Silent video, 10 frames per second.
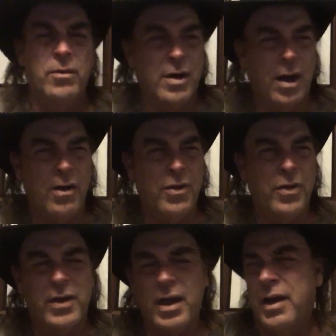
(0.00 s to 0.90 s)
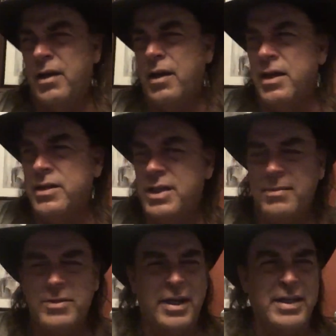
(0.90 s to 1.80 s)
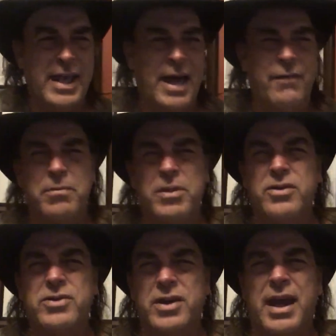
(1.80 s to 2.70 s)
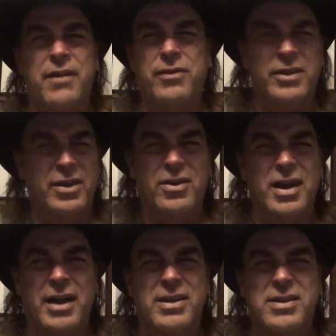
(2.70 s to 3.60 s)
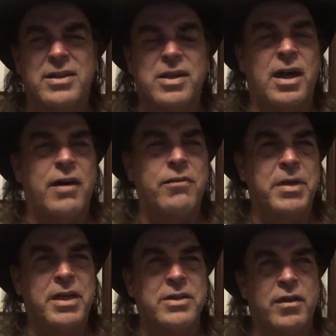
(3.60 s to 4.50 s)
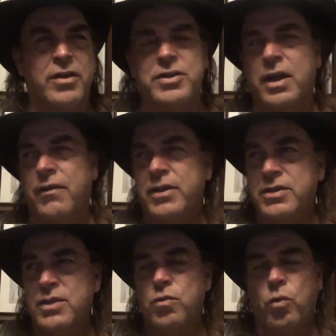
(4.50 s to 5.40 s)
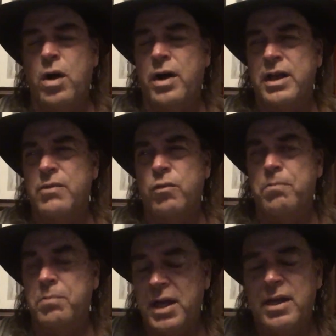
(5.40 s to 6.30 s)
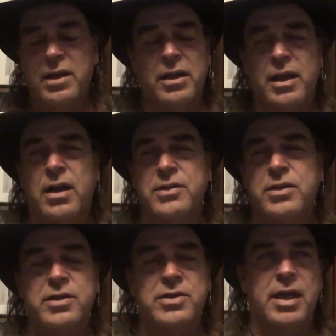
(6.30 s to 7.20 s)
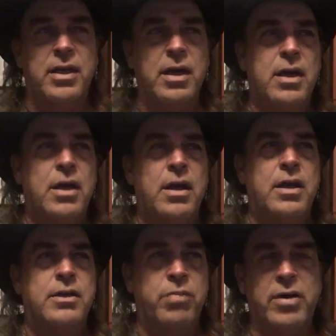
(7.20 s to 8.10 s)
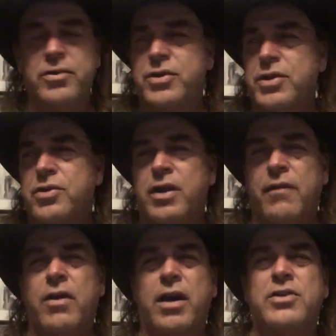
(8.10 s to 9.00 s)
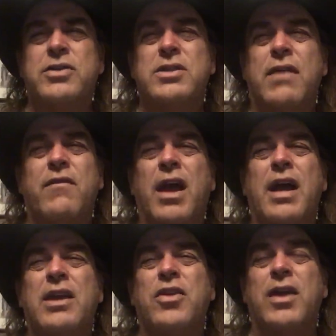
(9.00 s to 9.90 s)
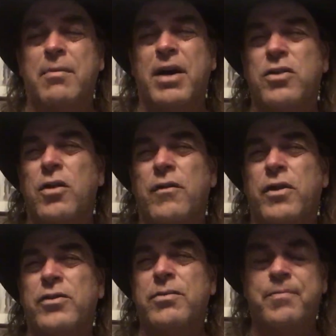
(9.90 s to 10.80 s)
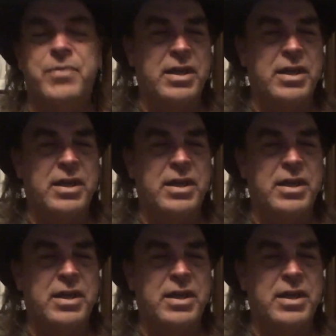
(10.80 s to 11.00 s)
Well, Garth kind of, it seems like he's half amused and half a little kind of ticked off because of all the stuff. He says, one, he repeatedly, constantly said, his brother and sister never said anything about UFOs.